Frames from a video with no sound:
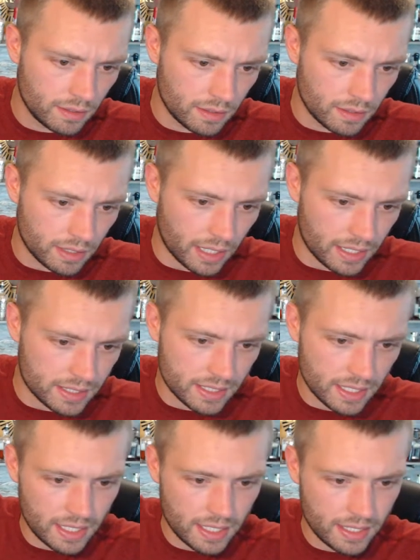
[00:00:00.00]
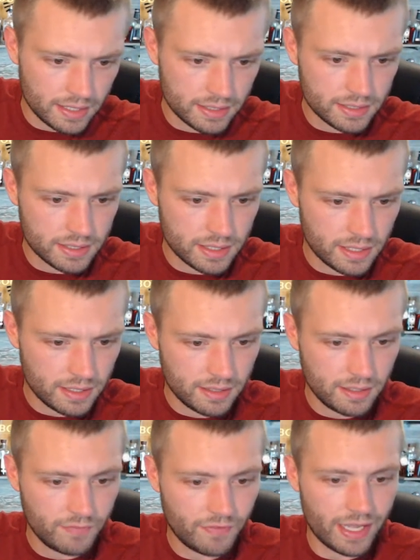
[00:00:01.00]
Guy says,
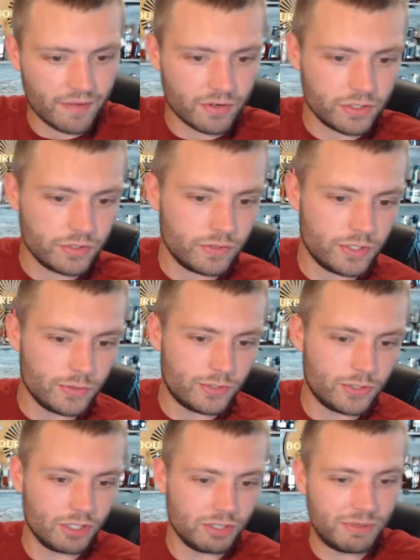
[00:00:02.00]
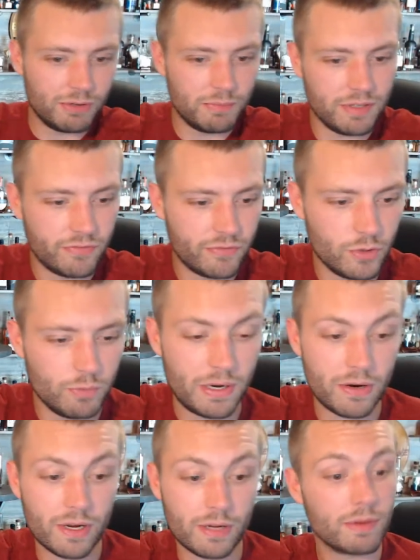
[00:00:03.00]
if I ever do YouTube, it would be food
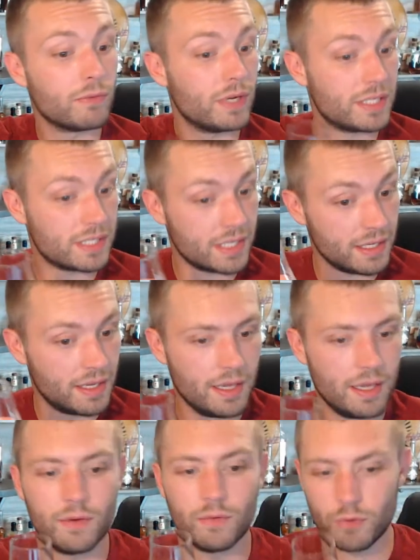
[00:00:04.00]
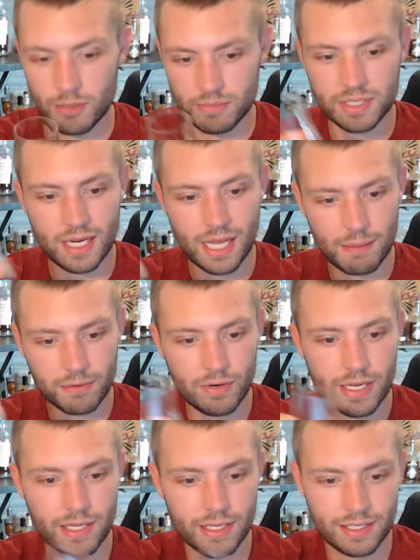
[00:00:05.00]
pairing with whiskey, ribs, and Knob
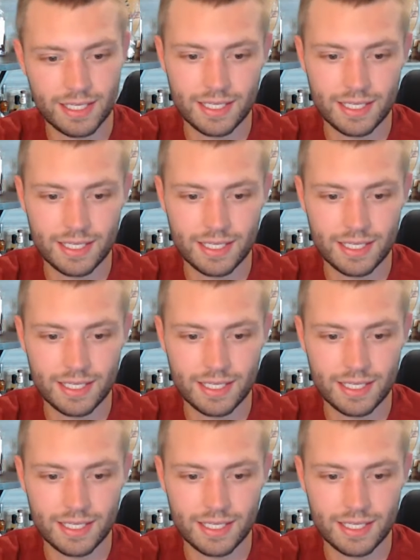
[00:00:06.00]
Creek.